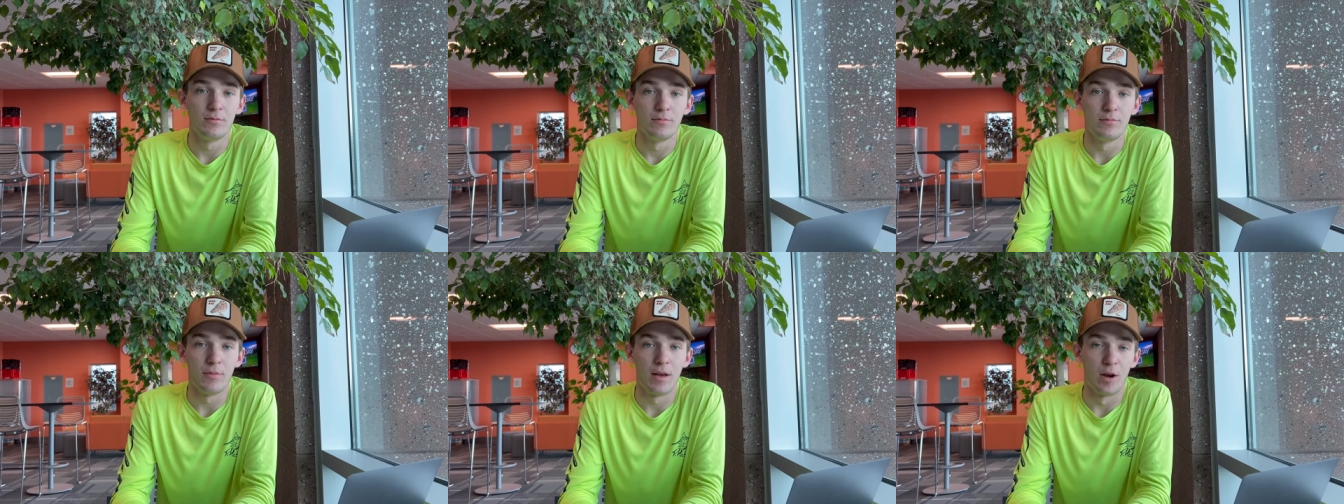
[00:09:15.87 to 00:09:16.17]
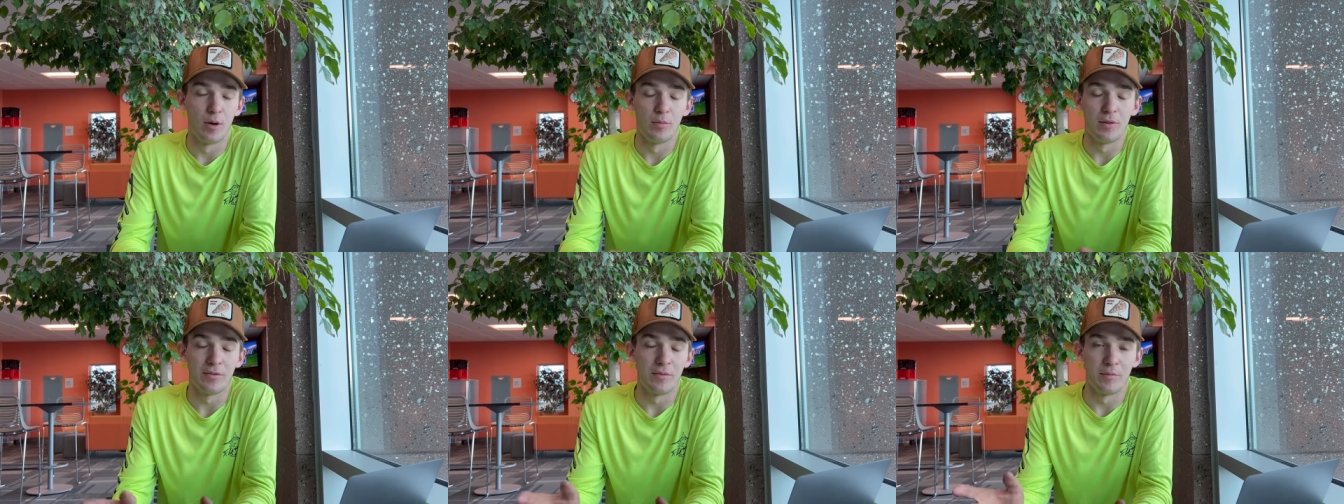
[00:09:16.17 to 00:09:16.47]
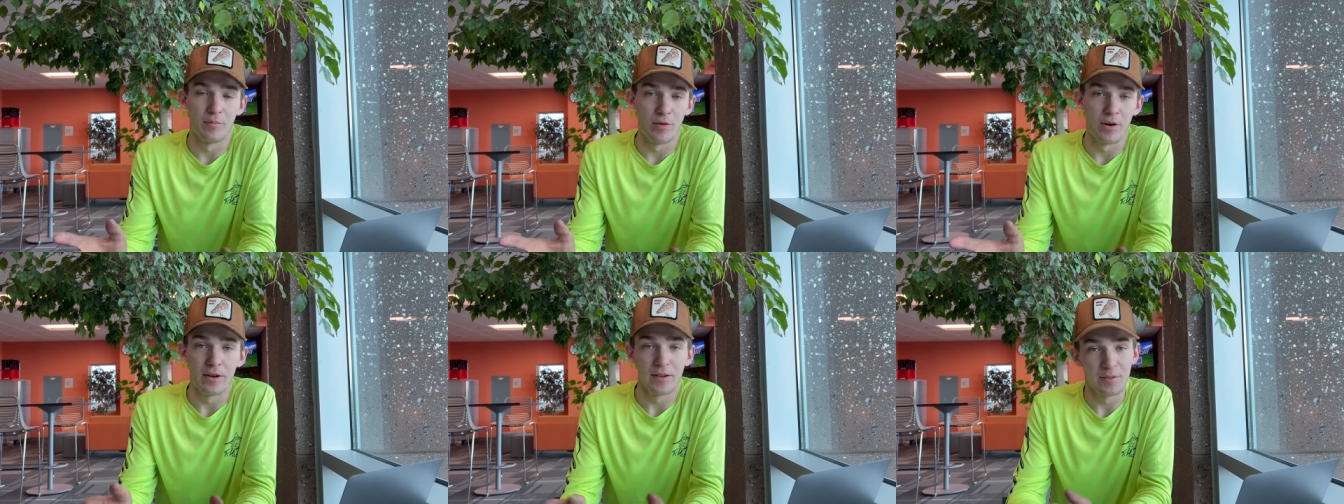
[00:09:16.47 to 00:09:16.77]
I don't believe in
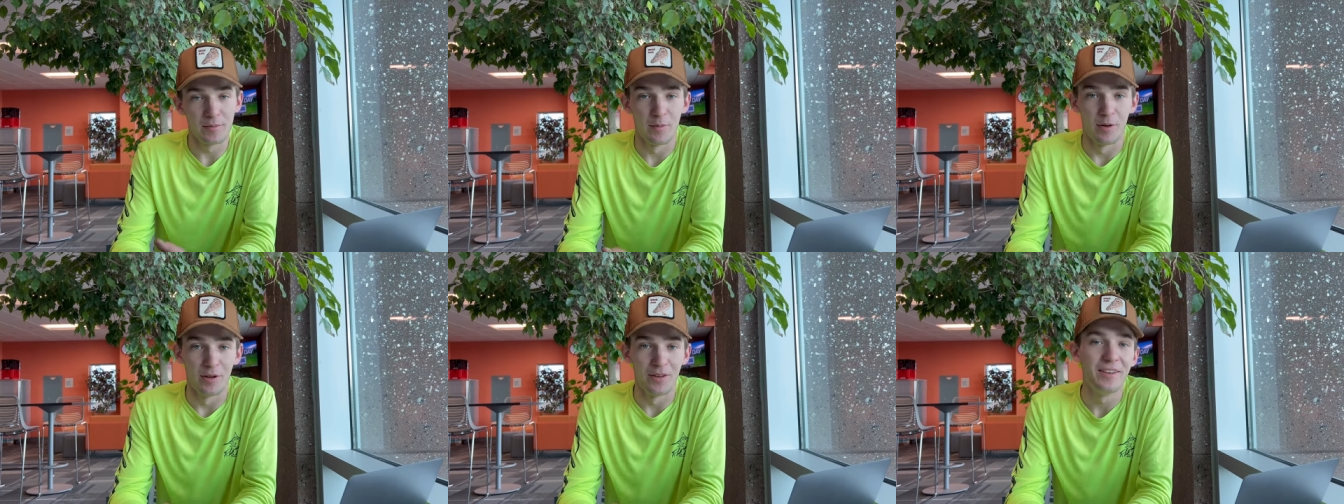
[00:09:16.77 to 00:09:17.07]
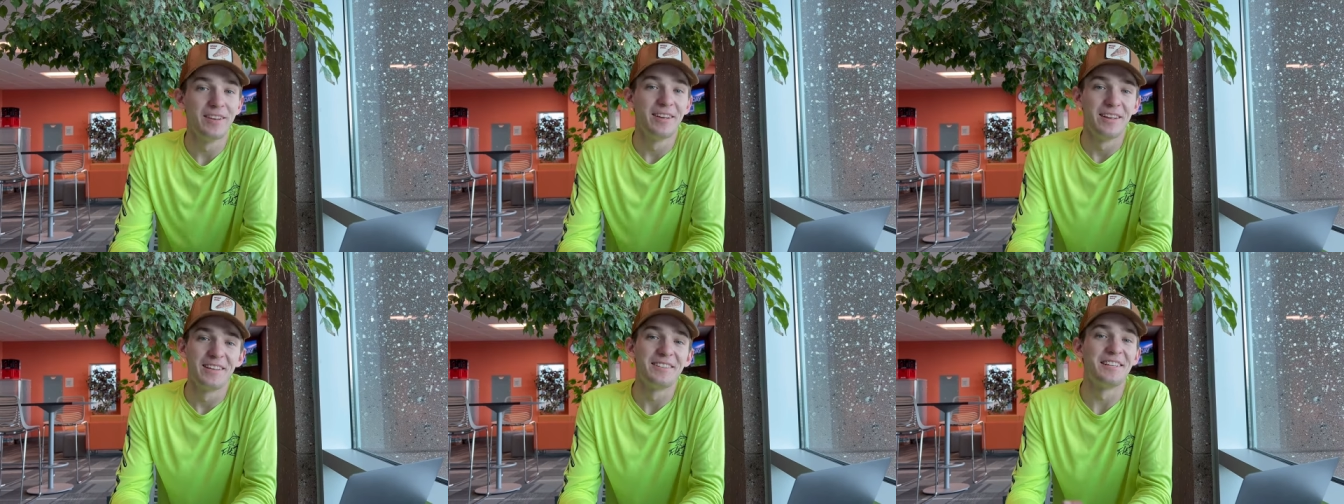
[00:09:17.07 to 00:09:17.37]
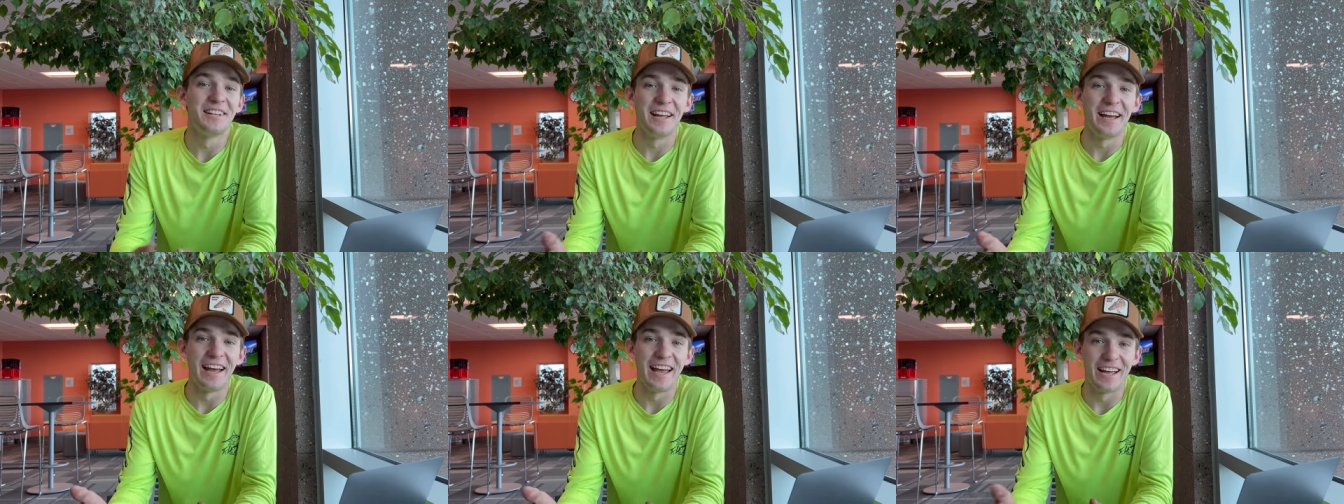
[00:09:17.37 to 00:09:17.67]
brakes, but
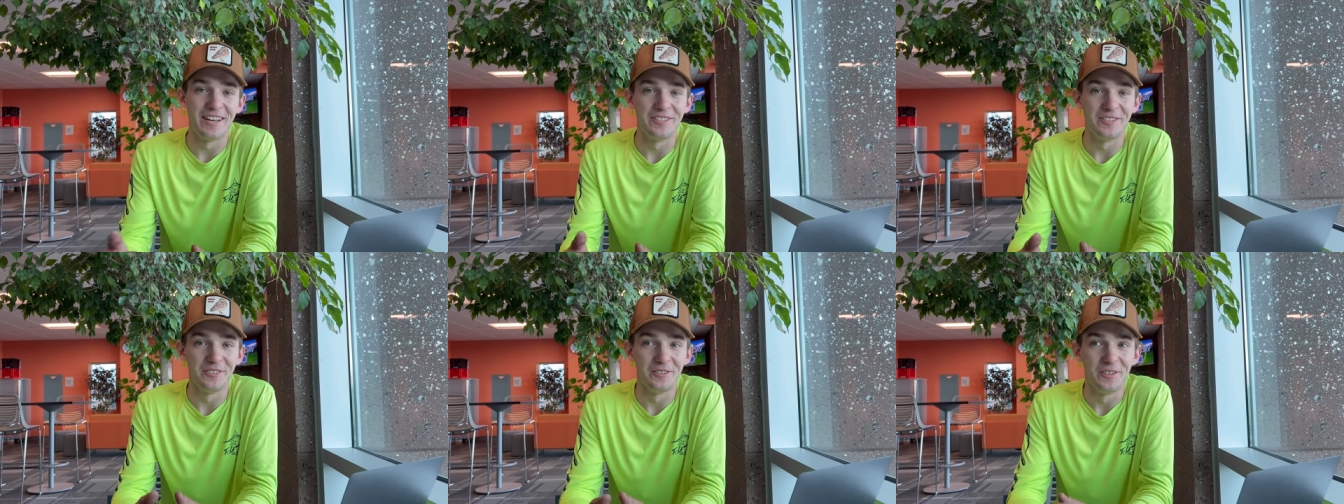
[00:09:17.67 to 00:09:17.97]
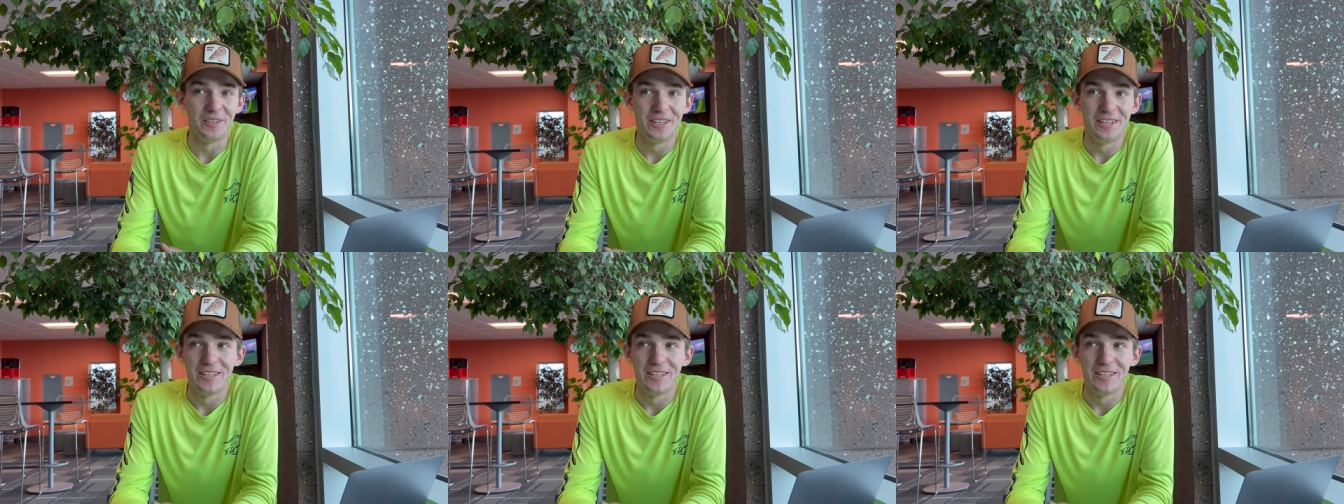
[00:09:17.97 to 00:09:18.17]
today I had to.